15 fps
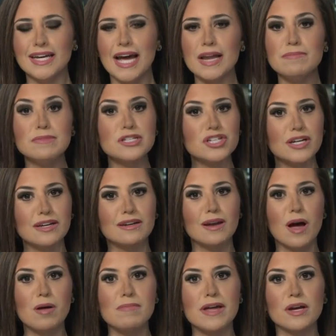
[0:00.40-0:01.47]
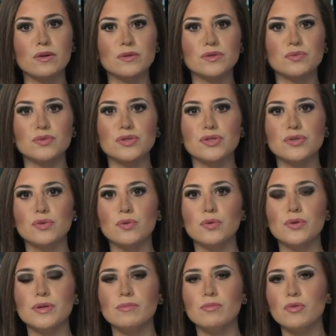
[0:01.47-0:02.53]
And Michigan lawmakers
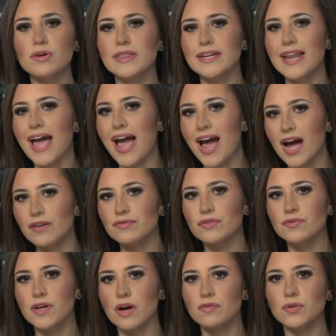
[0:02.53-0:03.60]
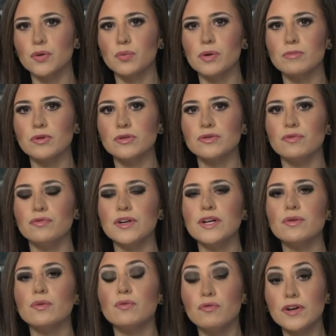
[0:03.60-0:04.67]
restored more than half of Governor Whitmer's
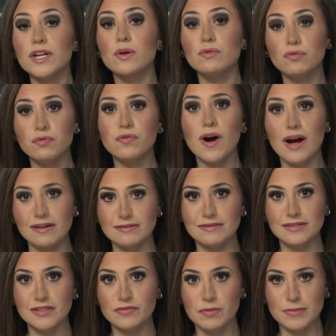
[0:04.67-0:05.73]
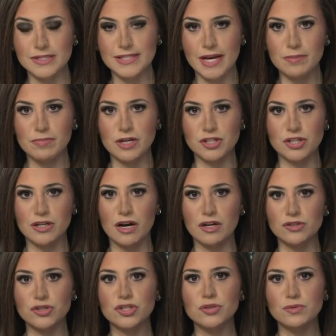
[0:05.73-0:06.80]
veto vetoed funds from the state budget
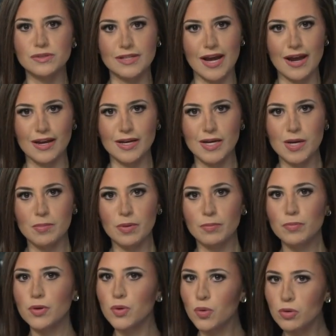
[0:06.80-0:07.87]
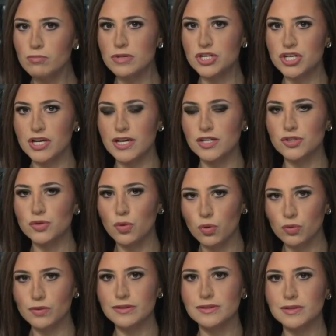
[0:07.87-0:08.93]
on Tuesday. But Pure Michigan
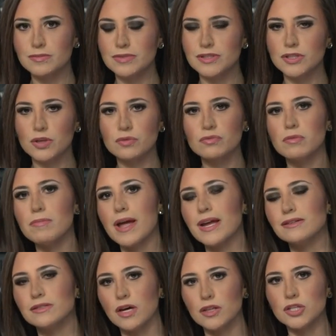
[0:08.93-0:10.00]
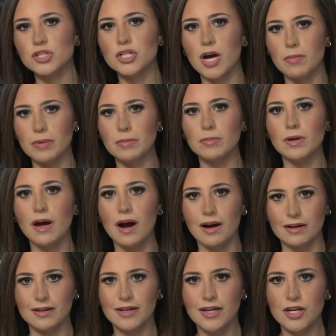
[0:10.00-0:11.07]
tourism still remains on the chopping
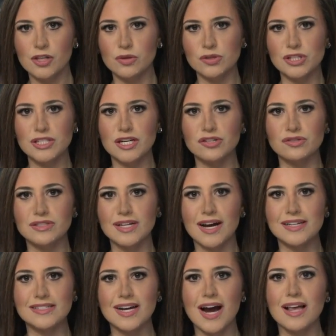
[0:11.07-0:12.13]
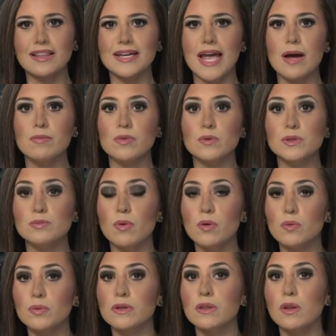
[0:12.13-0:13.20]
block. thirteen On Your Side's Kylie Ambu
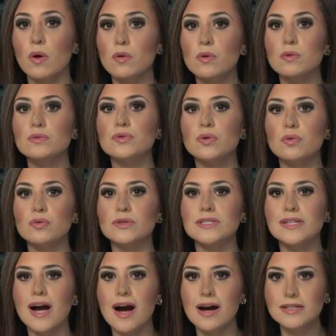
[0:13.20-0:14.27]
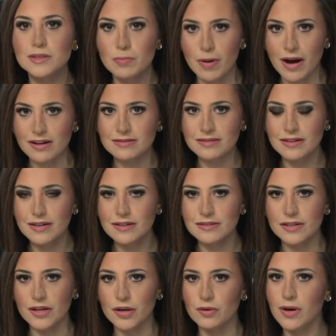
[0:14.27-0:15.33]
spoke with local tourist hotspots
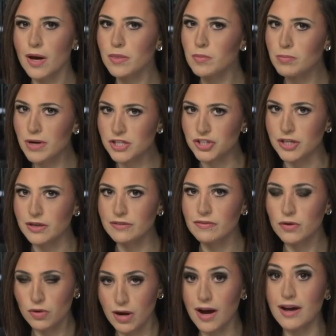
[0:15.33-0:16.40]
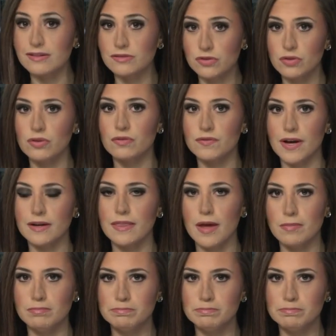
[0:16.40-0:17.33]
to hear how the budget cuts could affect them.